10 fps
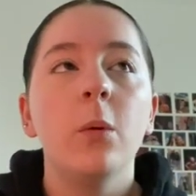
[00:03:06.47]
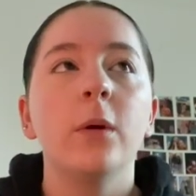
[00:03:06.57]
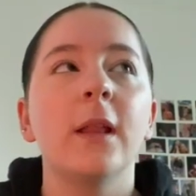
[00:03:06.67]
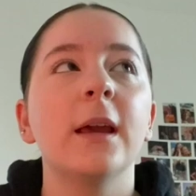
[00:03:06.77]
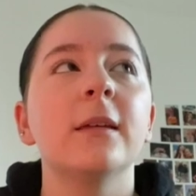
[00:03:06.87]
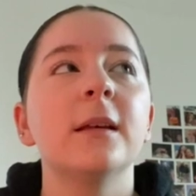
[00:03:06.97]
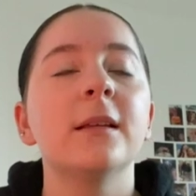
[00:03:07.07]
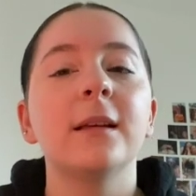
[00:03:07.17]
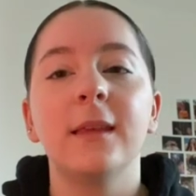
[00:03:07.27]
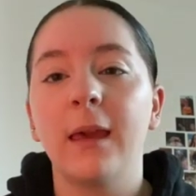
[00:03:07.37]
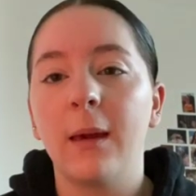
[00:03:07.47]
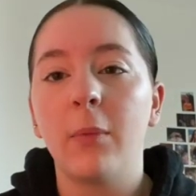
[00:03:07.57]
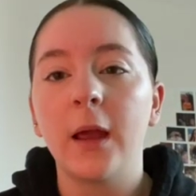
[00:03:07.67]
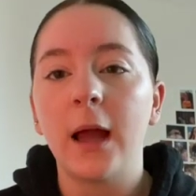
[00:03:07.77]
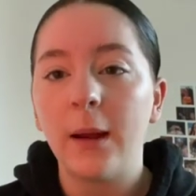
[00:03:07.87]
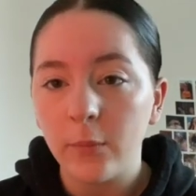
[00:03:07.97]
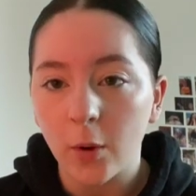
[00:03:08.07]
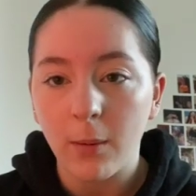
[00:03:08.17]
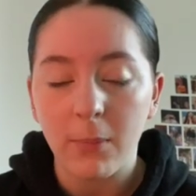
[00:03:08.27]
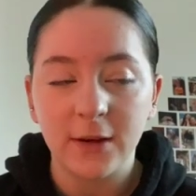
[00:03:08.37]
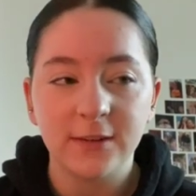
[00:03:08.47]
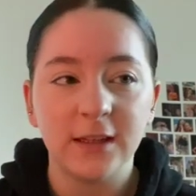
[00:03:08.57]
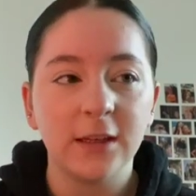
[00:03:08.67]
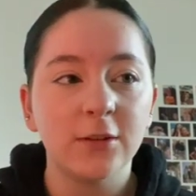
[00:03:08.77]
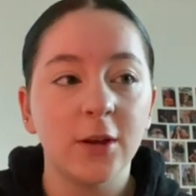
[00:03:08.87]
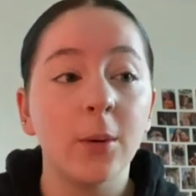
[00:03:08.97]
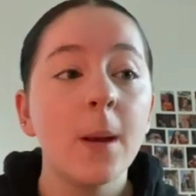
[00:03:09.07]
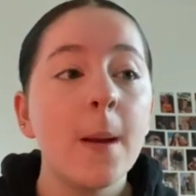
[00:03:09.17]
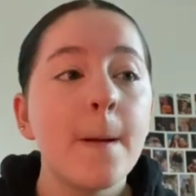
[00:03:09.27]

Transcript: with like things like singing i'm like i know i'm bad at singing so